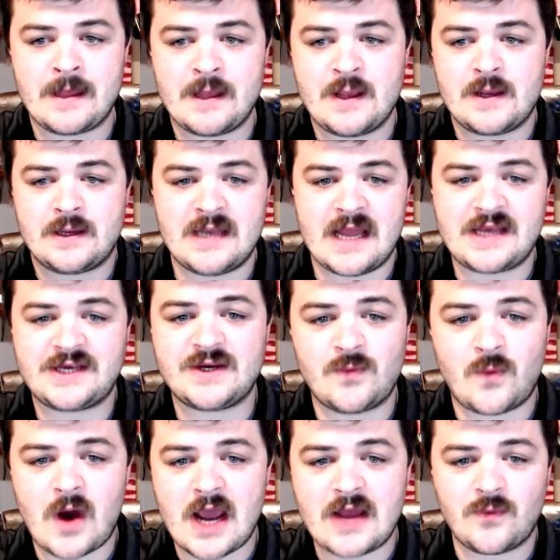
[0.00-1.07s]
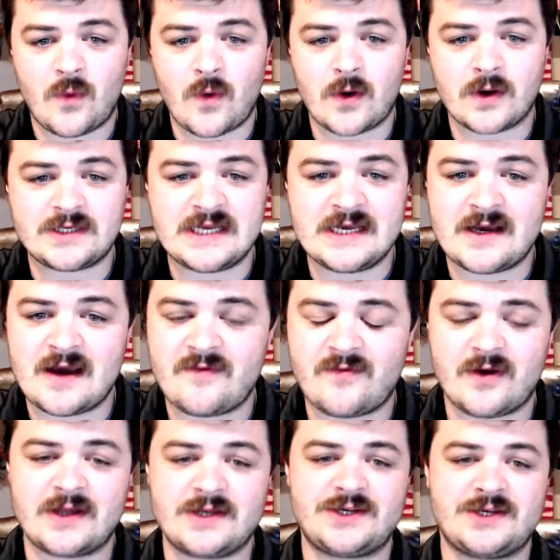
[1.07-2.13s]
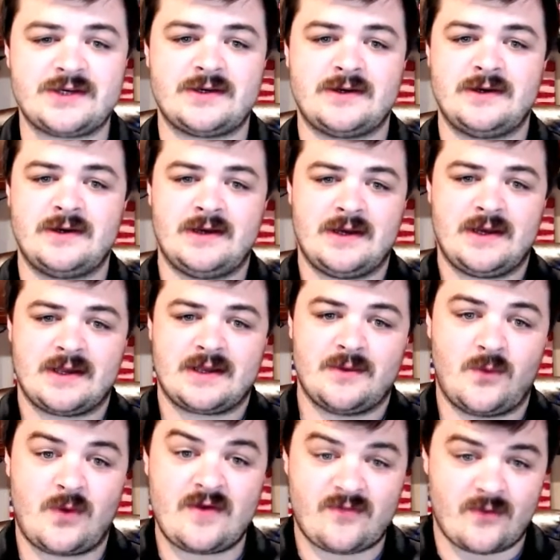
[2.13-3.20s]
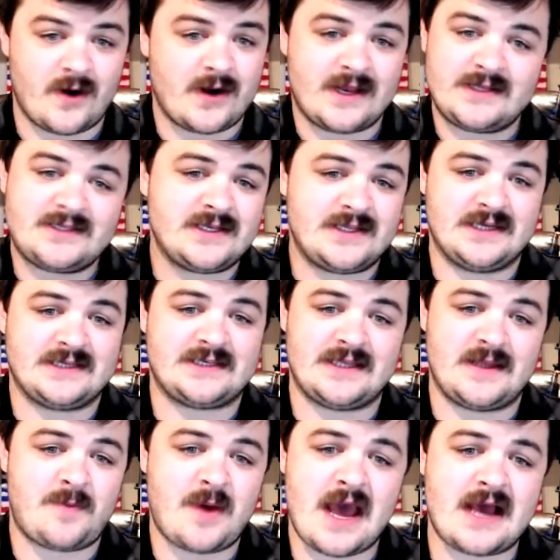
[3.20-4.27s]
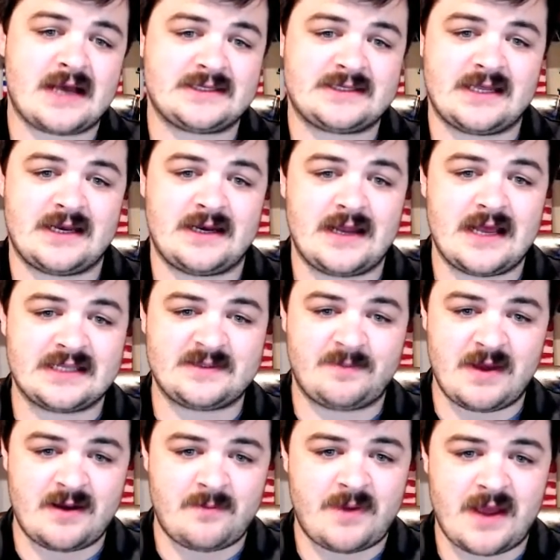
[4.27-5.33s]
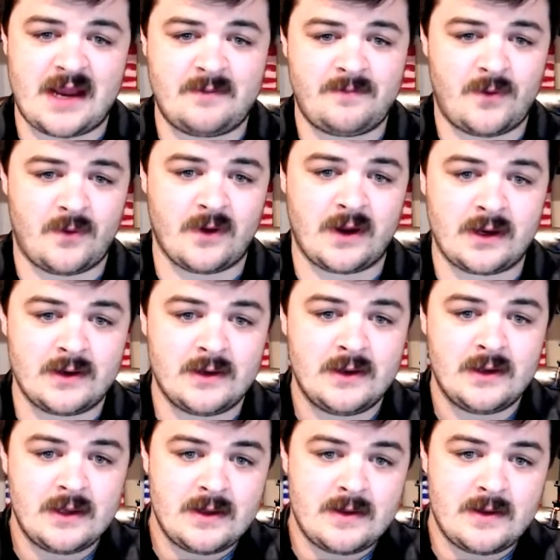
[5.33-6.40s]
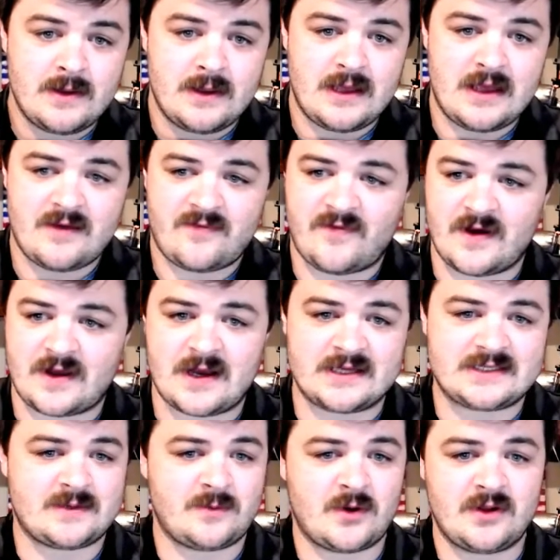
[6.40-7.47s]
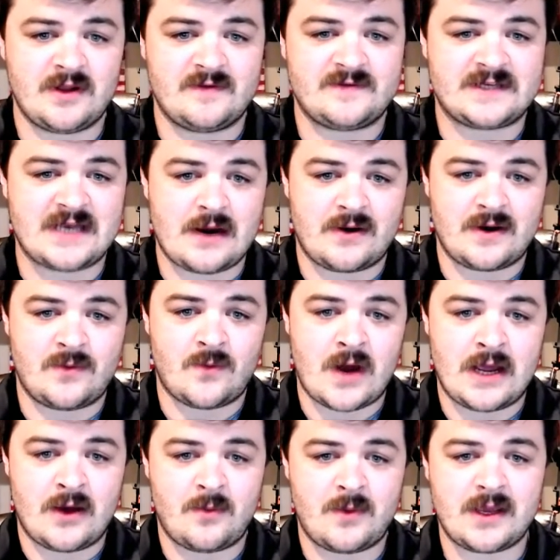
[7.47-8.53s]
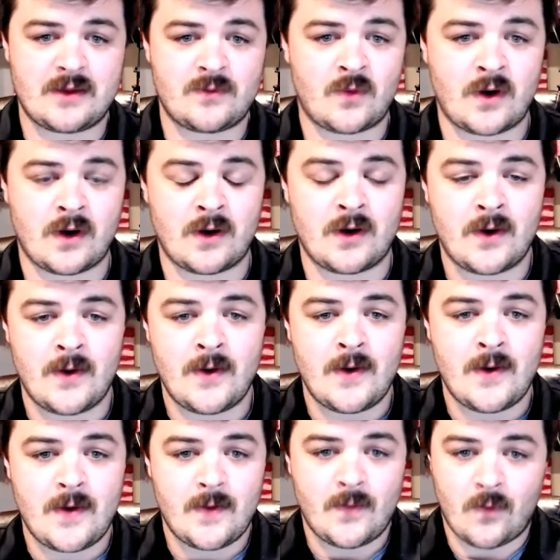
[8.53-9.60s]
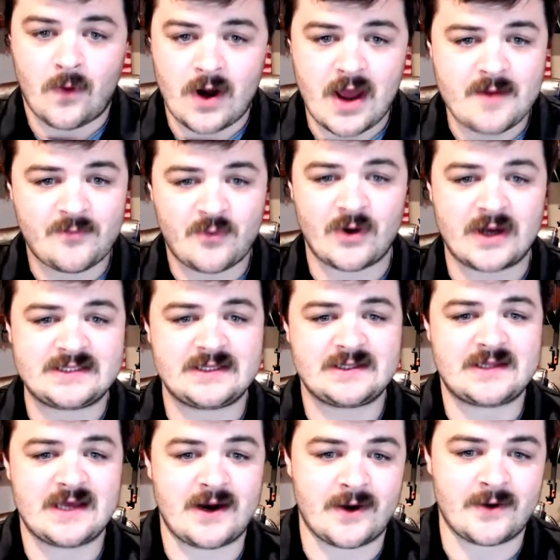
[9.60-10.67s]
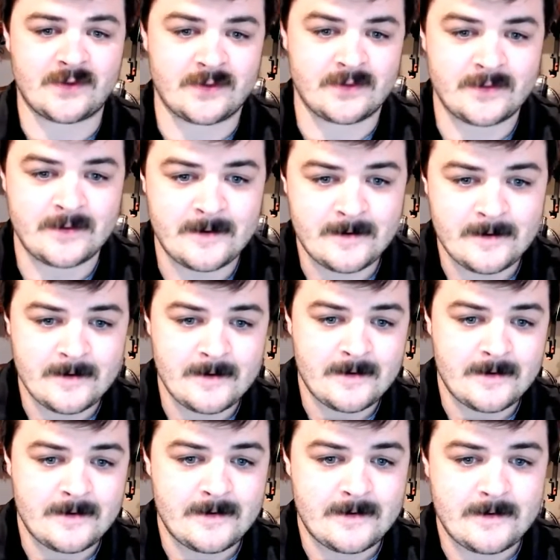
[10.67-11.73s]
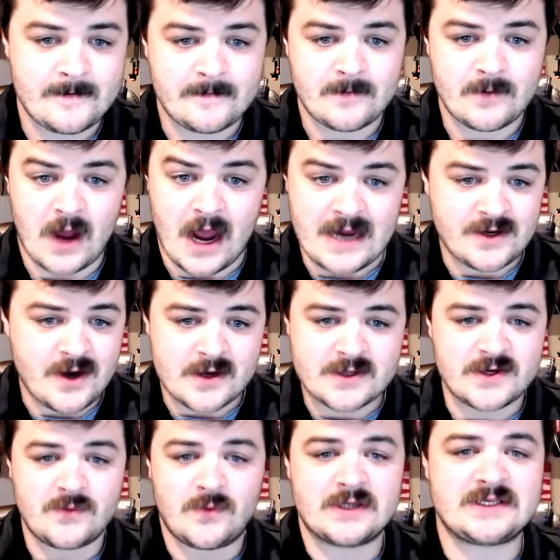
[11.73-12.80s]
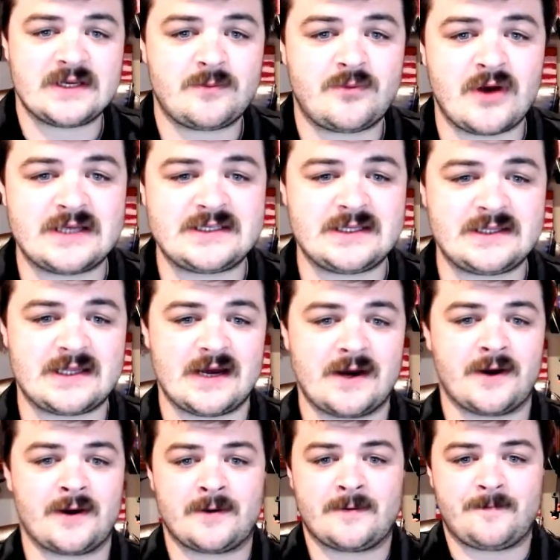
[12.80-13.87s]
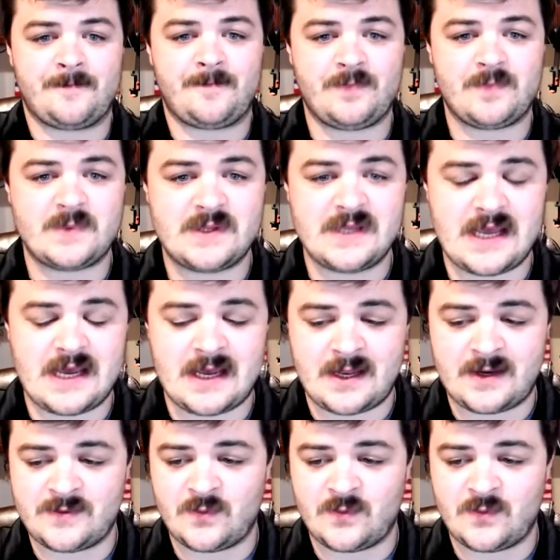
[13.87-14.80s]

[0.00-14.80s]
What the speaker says: nationwide warranty coverage. We've run into this in the past, and it's been a pain point. If a customer lives down in Wyoming and we're not present there, iDoctor wasn't present there, and